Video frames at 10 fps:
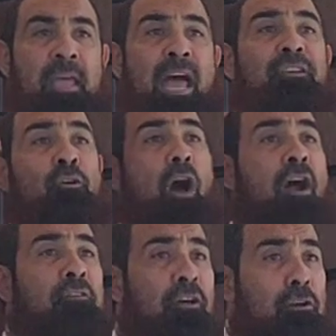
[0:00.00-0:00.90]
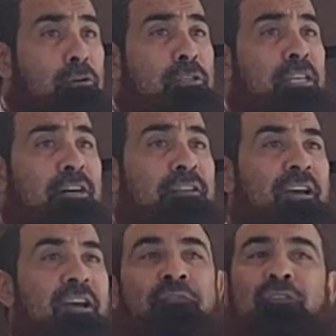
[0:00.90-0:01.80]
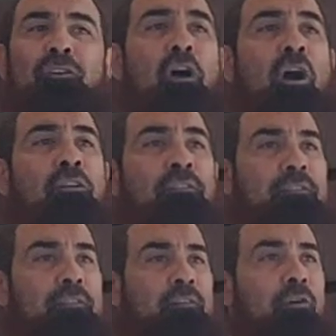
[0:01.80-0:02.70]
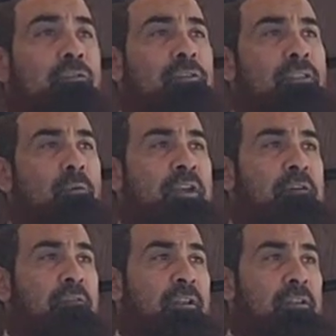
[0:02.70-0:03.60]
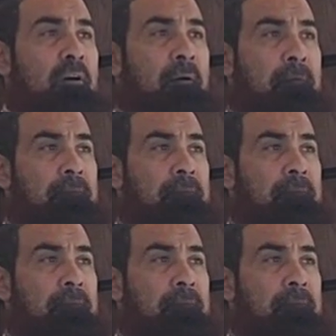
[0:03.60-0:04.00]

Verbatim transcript: And you are the loser if you don't call to the way of Allah.